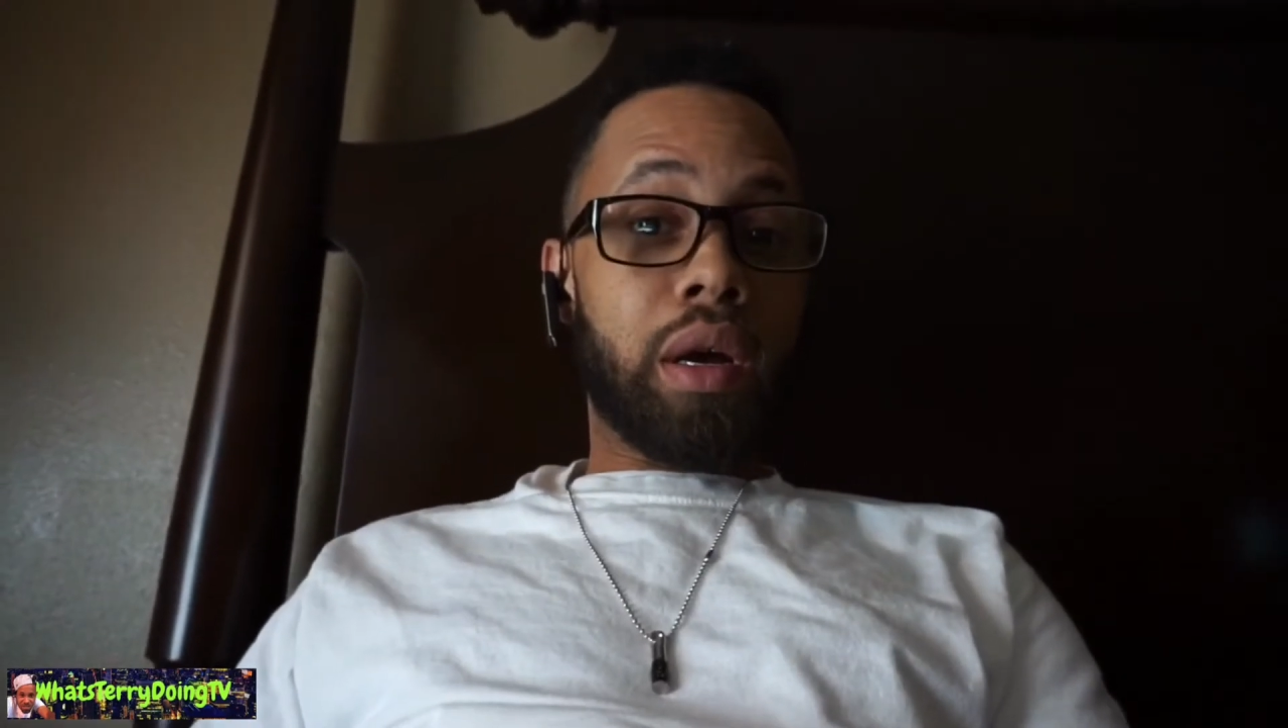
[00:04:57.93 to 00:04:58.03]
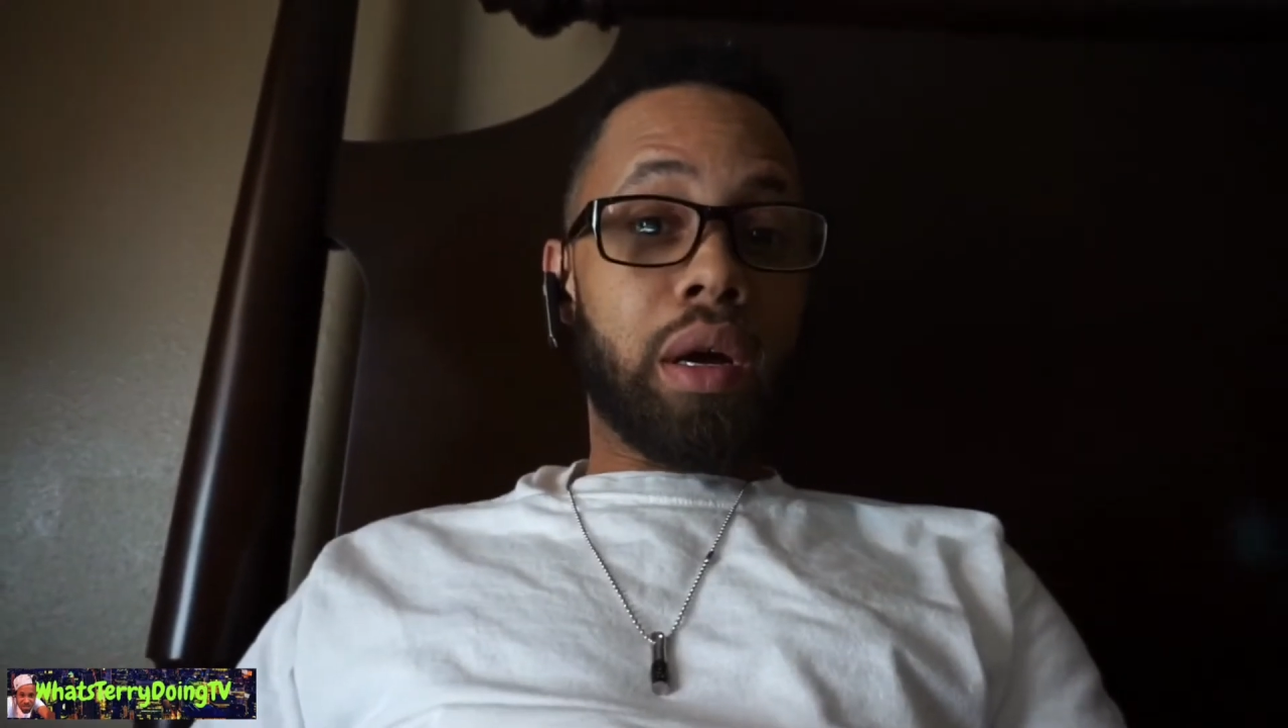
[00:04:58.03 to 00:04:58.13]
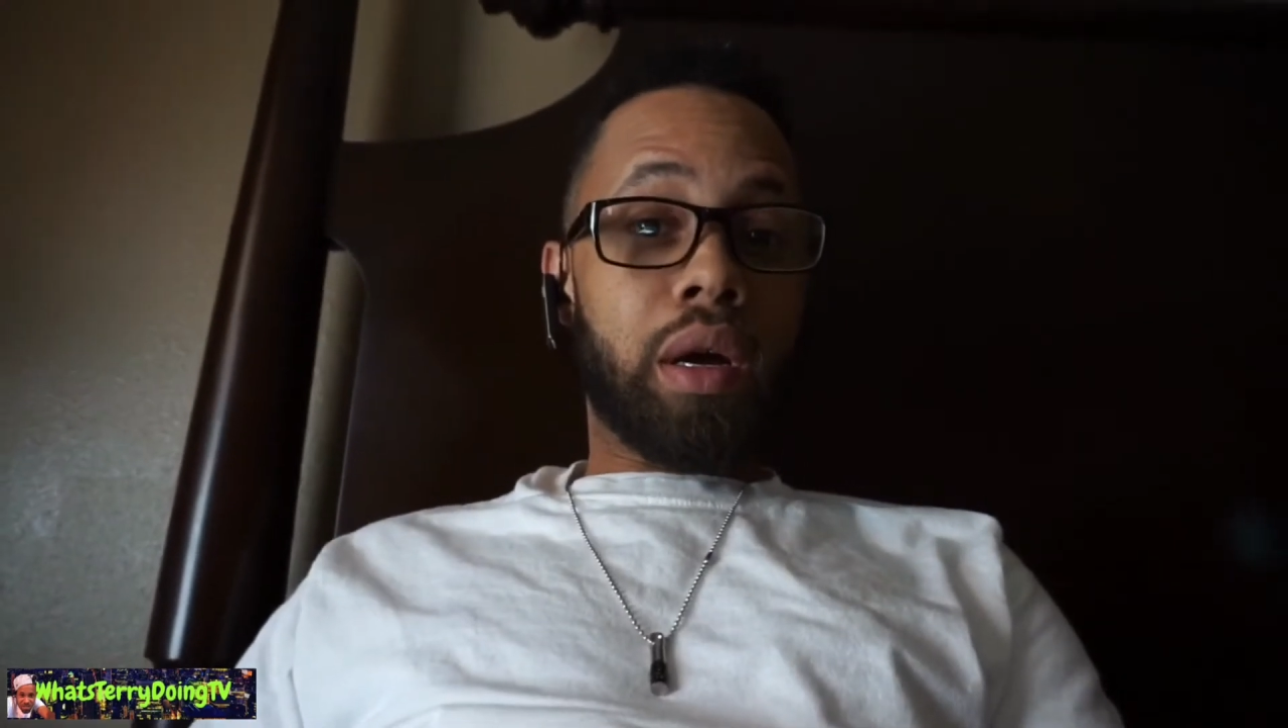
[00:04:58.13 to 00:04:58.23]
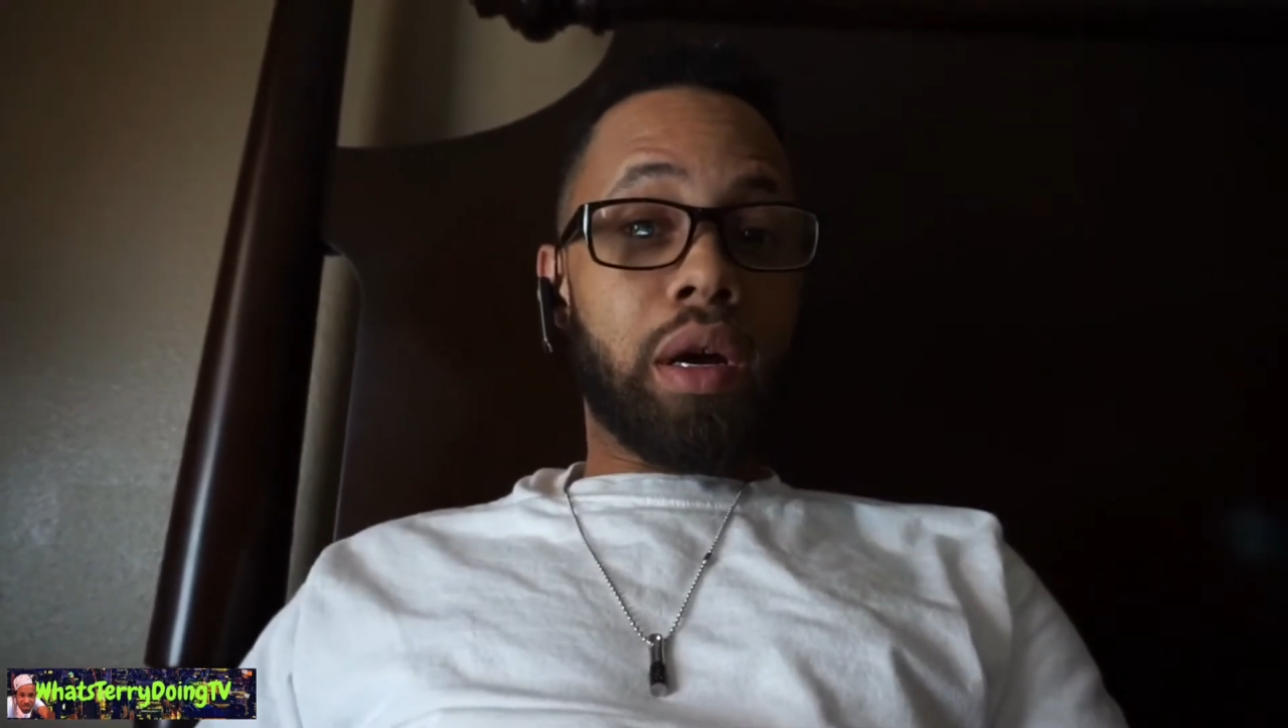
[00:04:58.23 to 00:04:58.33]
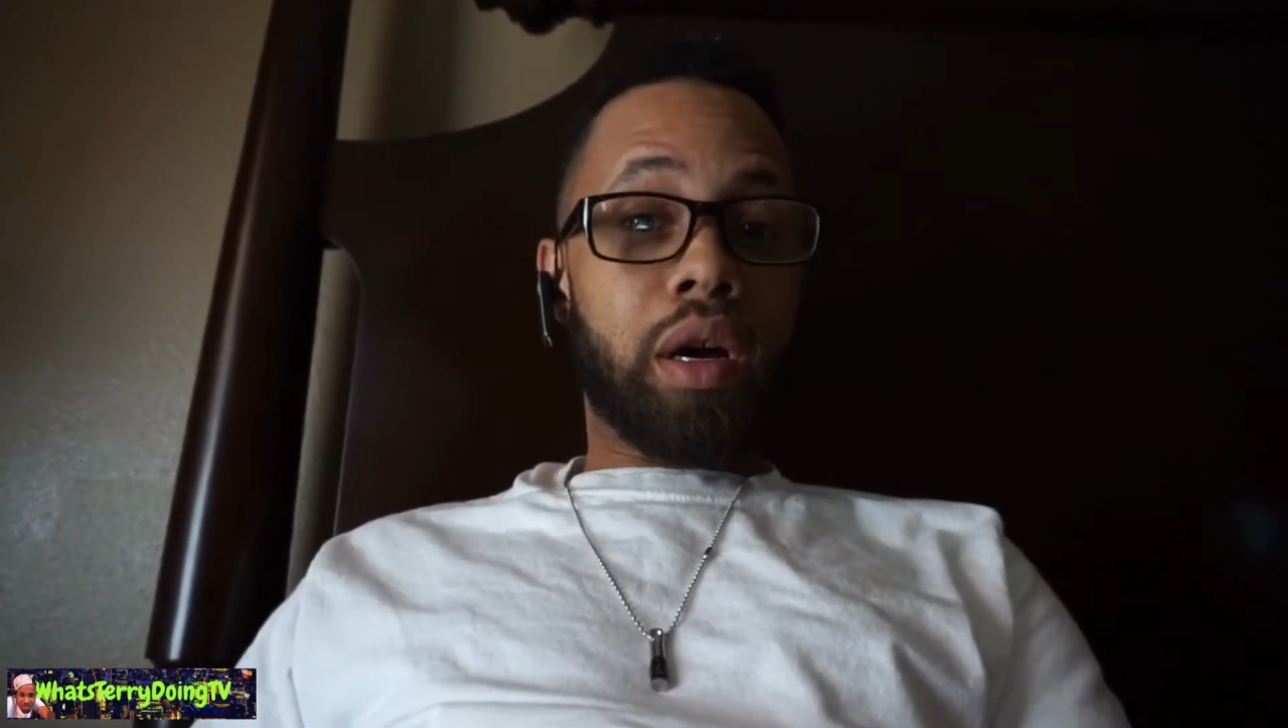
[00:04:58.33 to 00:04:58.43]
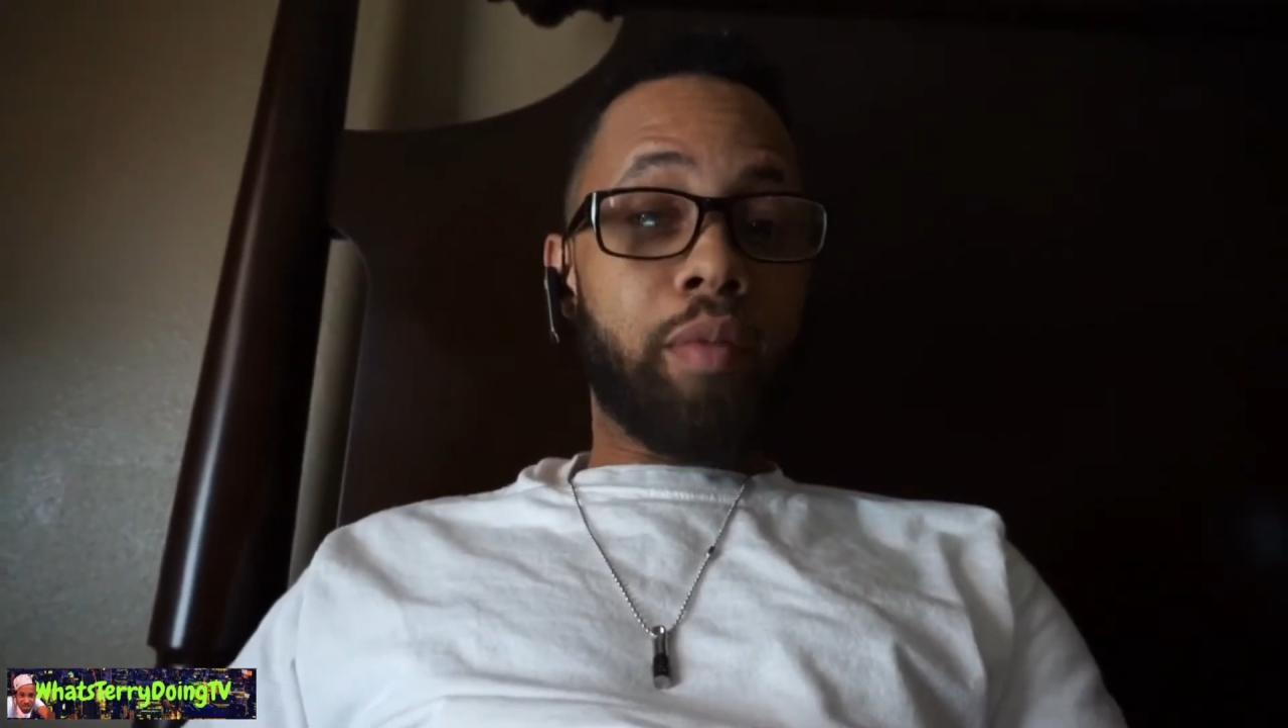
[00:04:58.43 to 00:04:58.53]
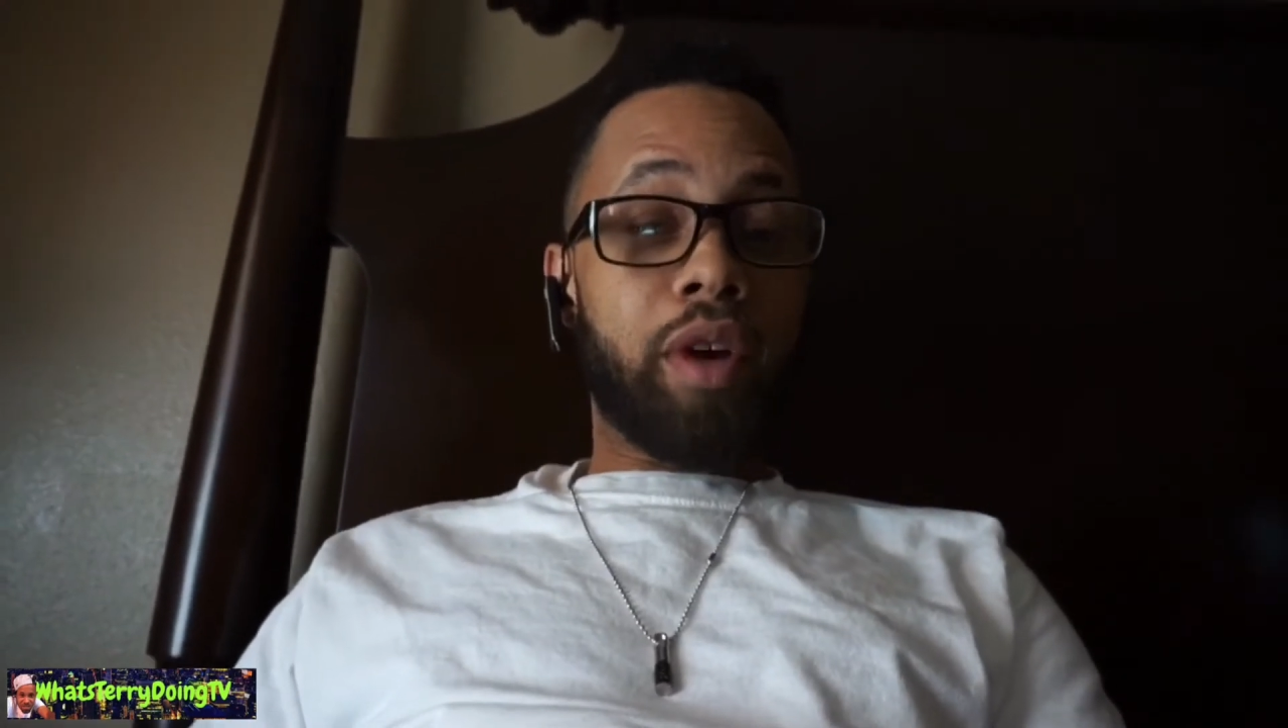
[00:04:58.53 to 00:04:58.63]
Um,